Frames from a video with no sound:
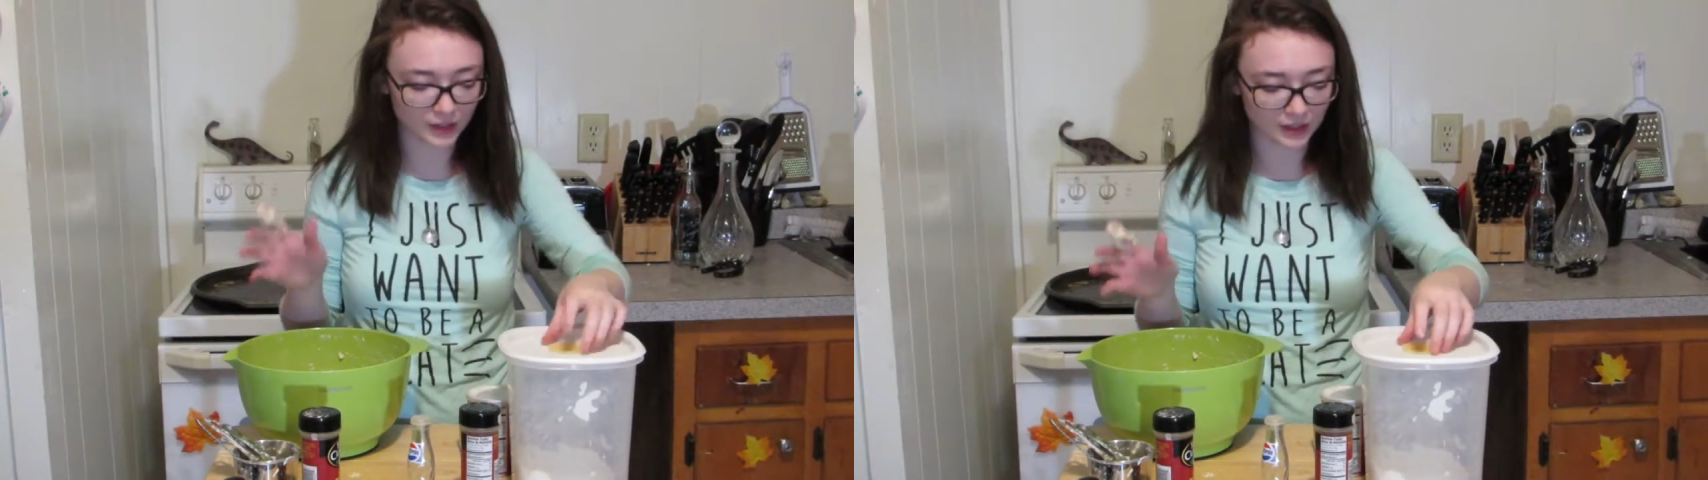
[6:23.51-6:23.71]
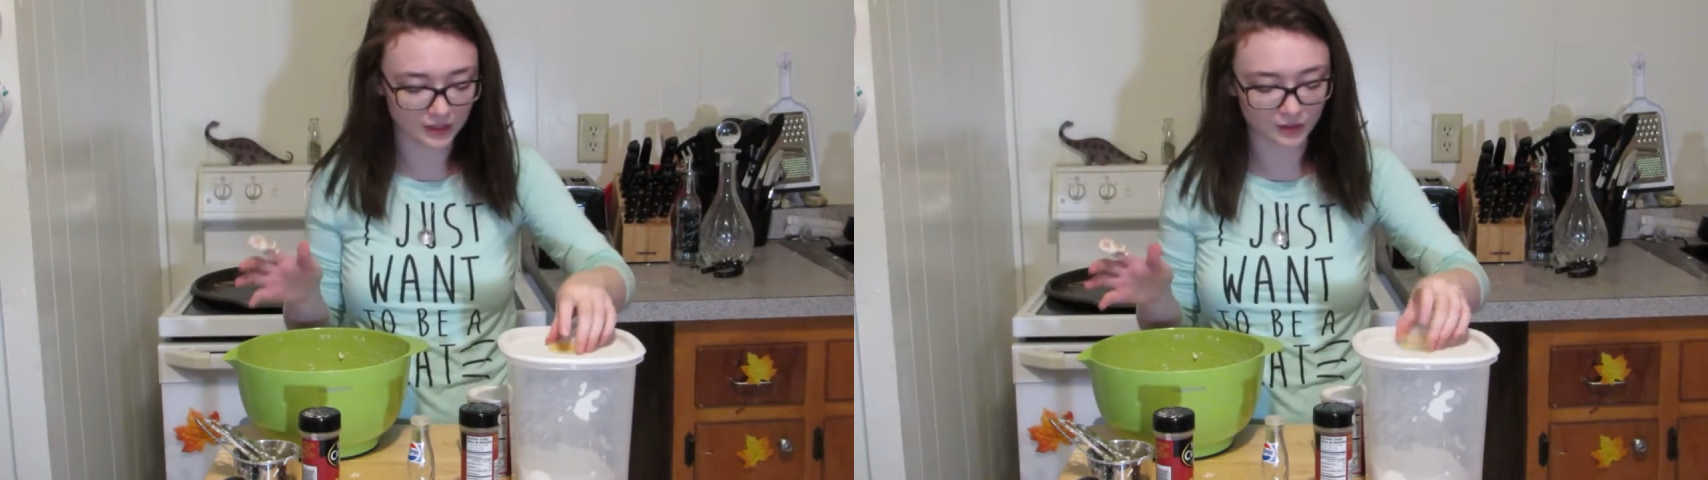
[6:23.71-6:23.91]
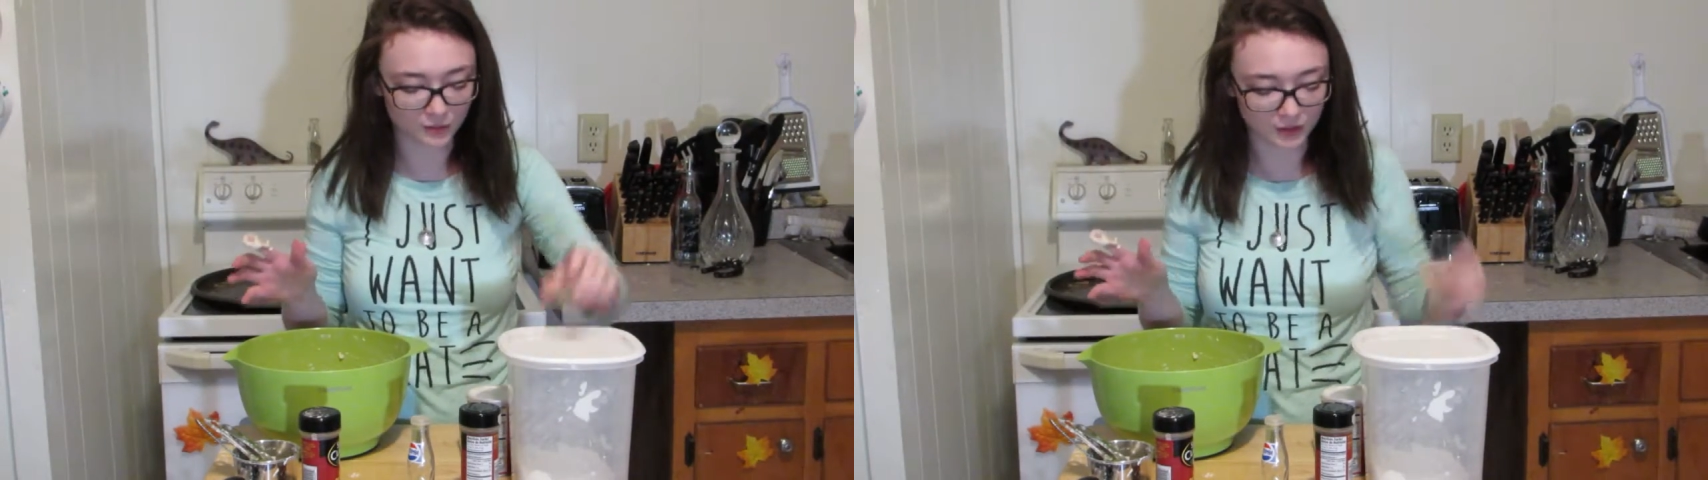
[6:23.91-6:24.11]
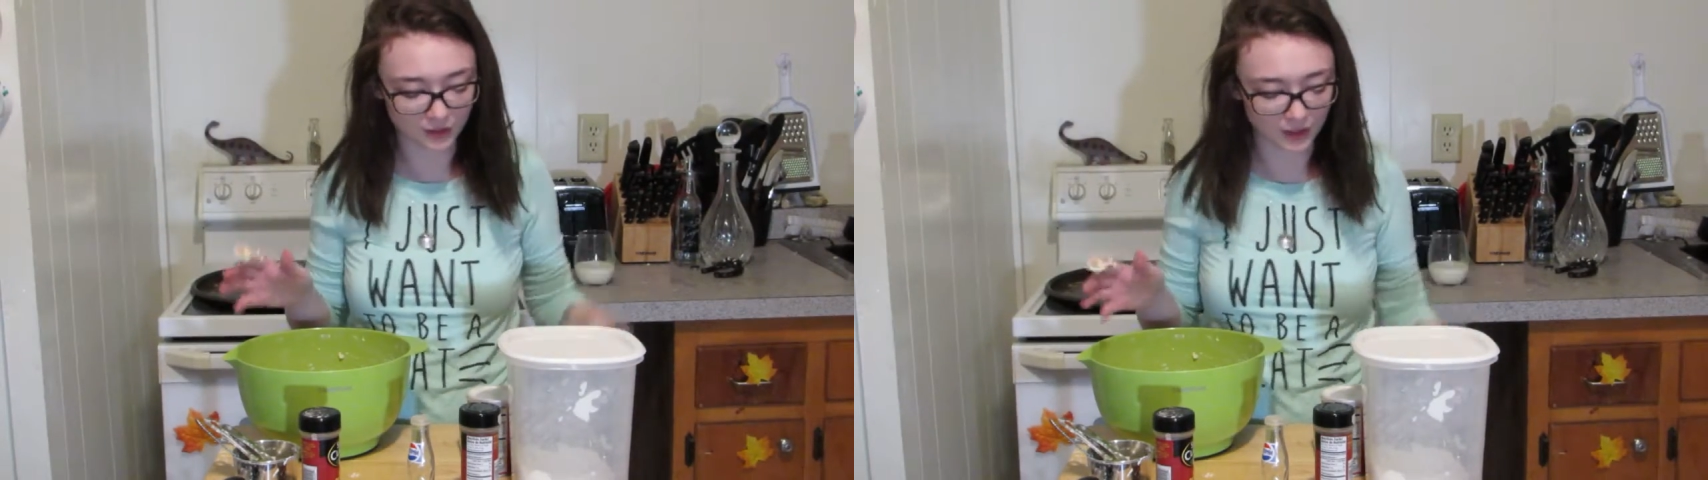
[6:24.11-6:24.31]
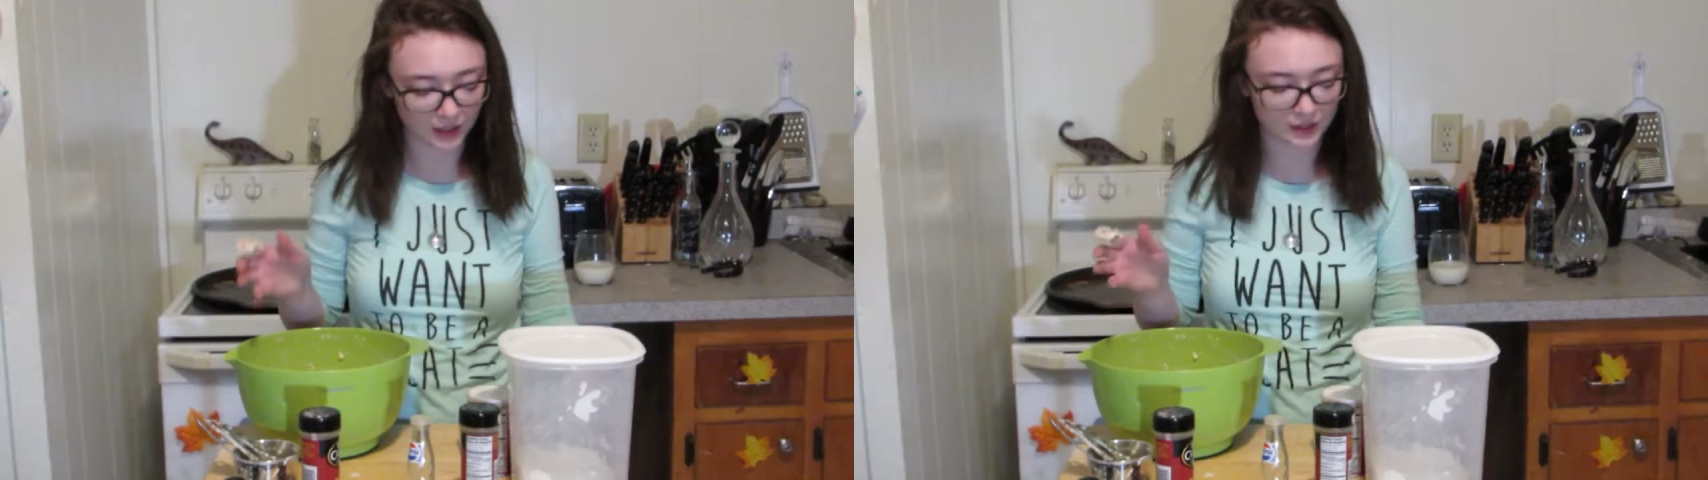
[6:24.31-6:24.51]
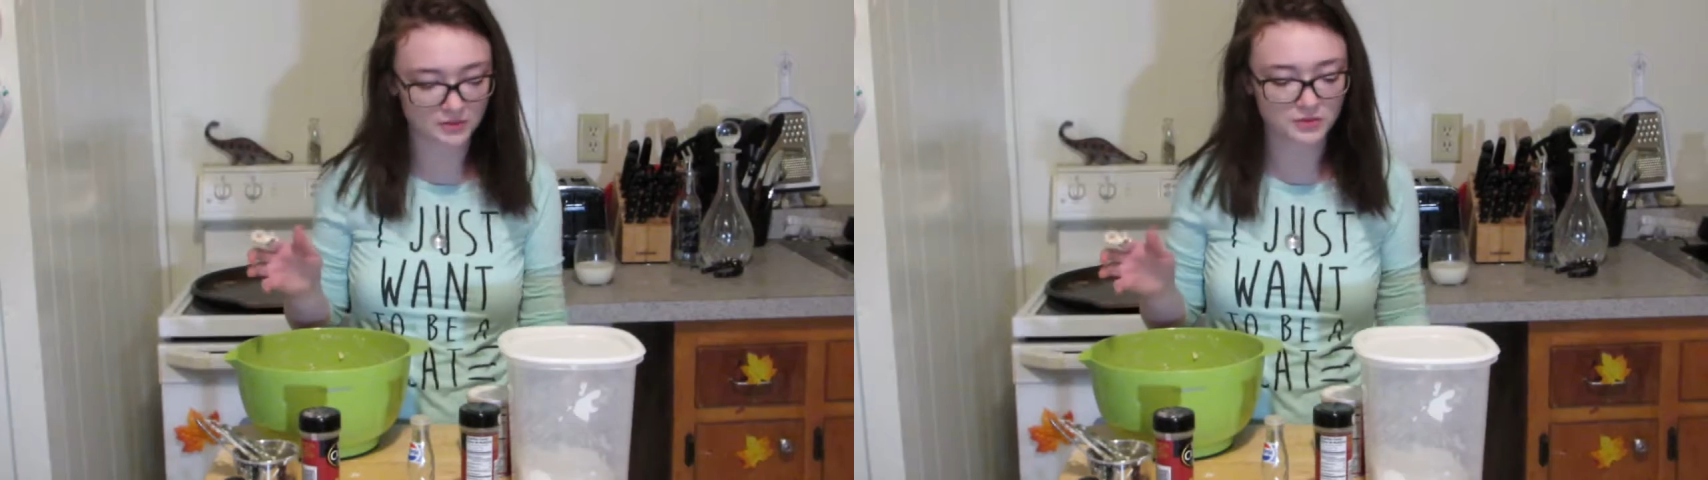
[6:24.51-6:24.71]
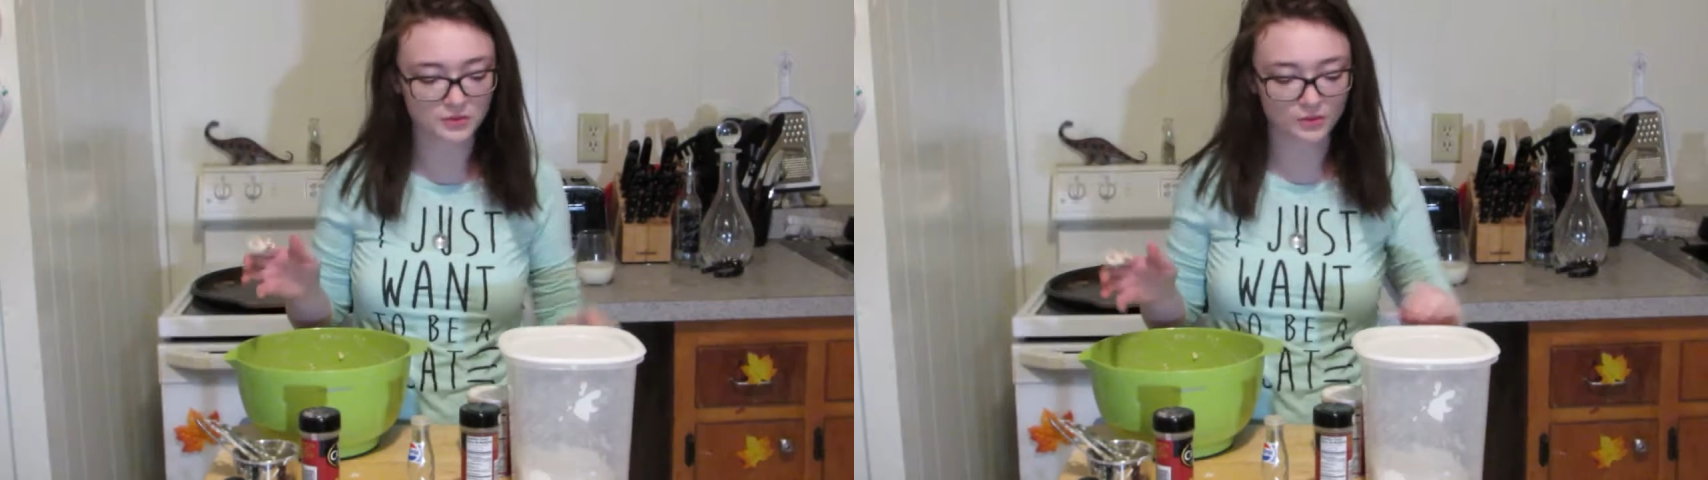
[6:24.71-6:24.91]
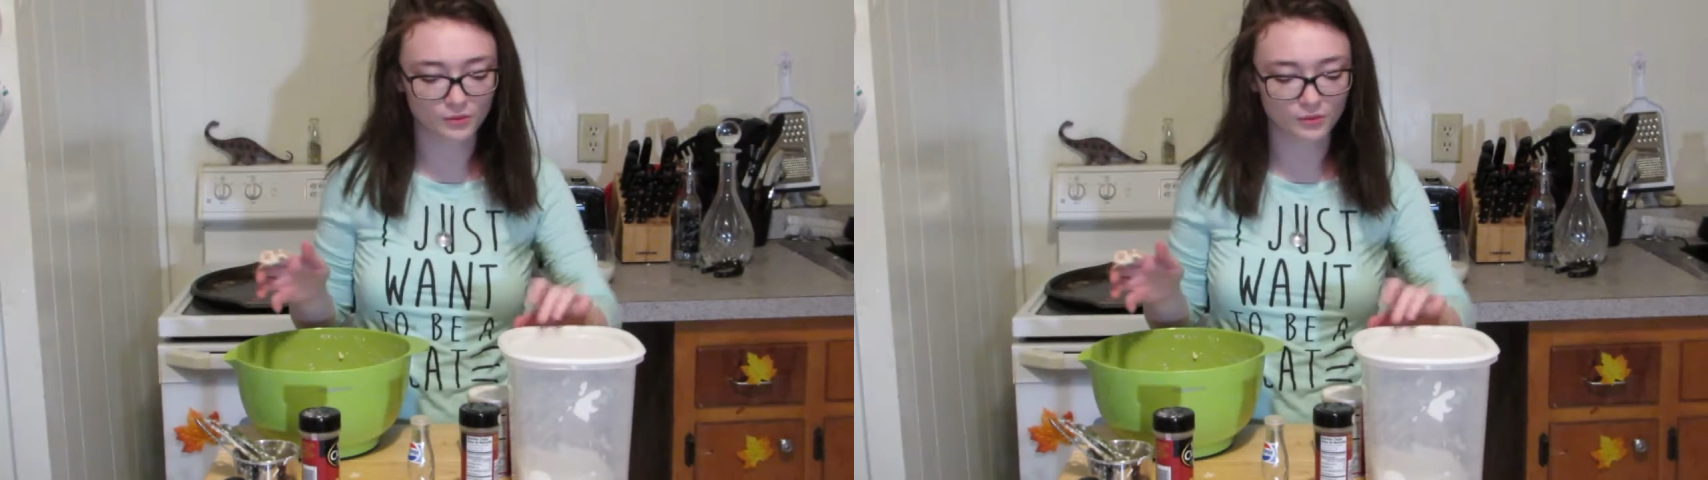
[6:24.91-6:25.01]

going to get in there with your hands,